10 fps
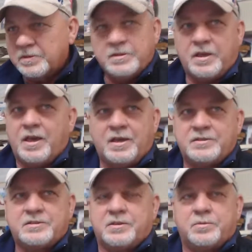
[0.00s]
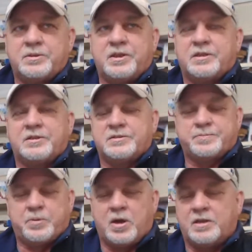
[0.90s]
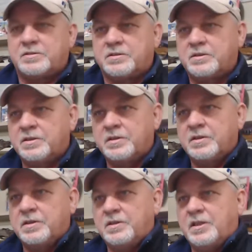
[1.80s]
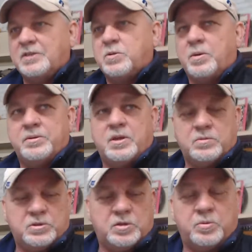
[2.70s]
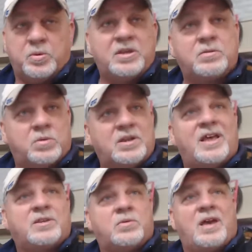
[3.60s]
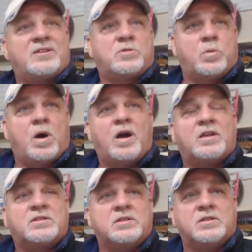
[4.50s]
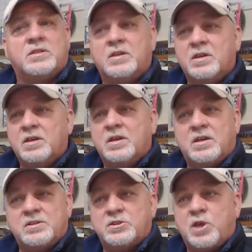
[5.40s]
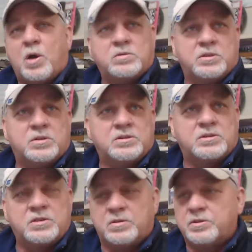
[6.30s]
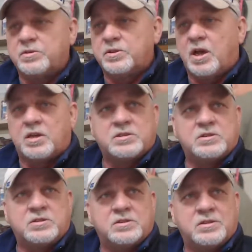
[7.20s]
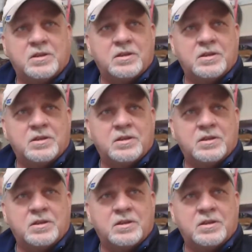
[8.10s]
Yeah, it's a ridiculous price, and that's why we don't do it. But we like you guys to watch and to talk to us, during the auction,